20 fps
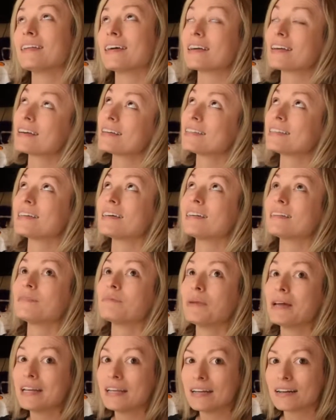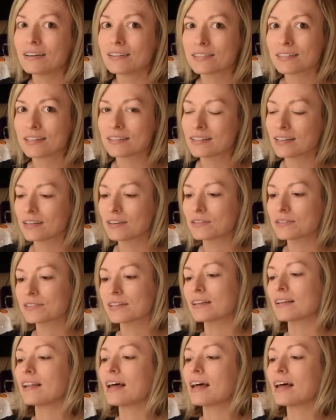like I said, many years since I used it